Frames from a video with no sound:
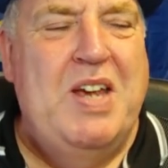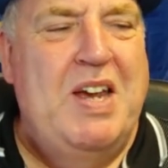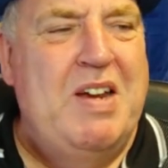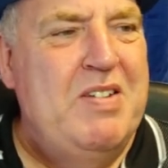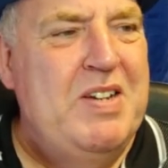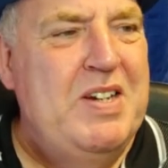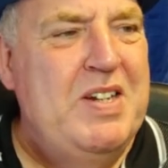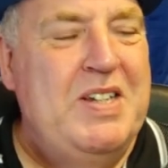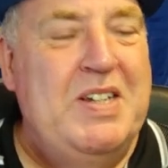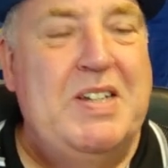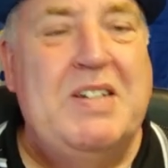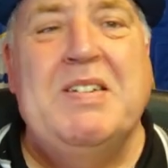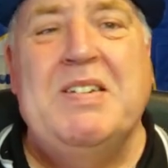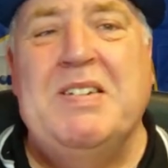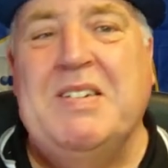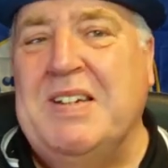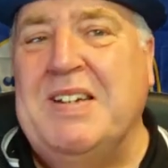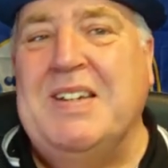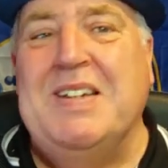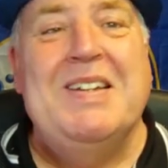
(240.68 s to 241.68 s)
Terry.
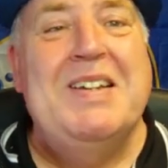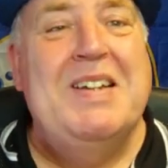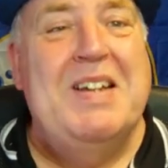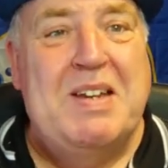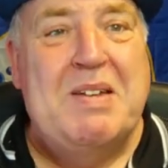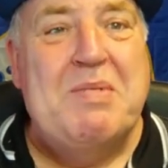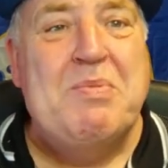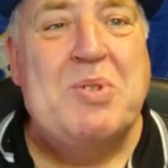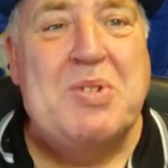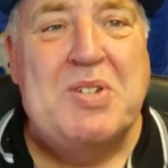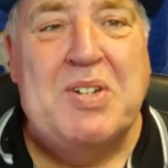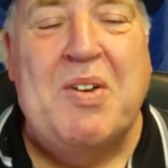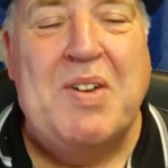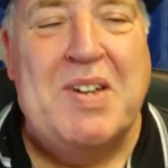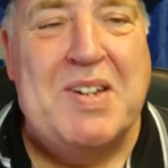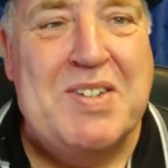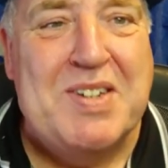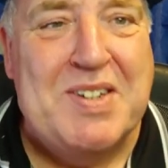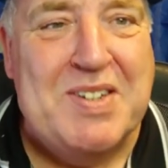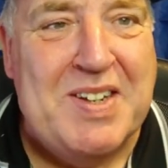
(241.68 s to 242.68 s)
It was
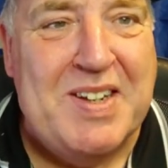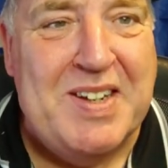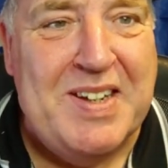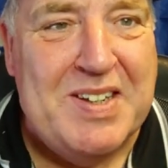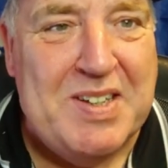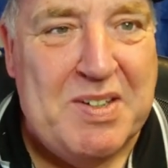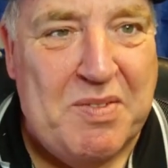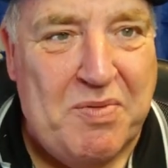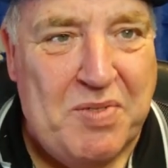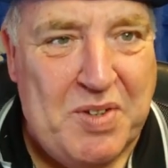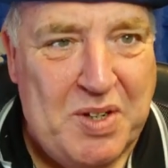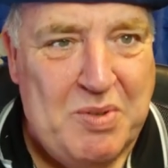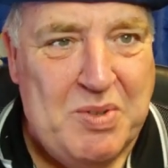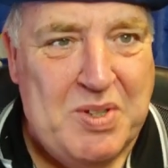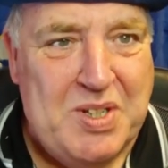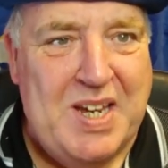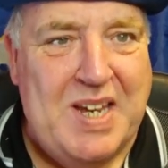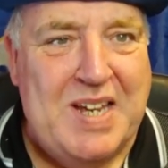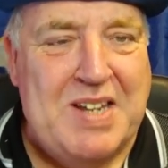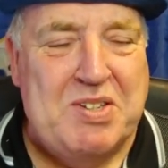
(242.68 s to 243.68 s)
nice to see his
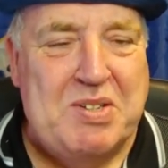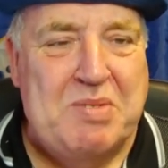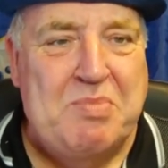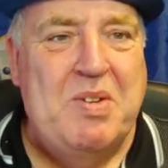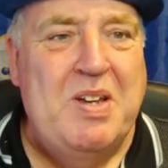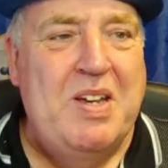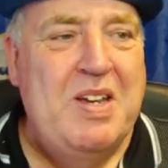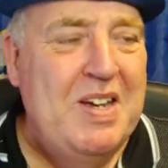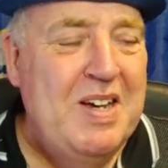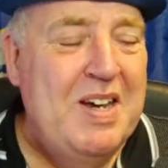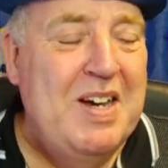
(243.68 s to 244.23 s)
enthusiasm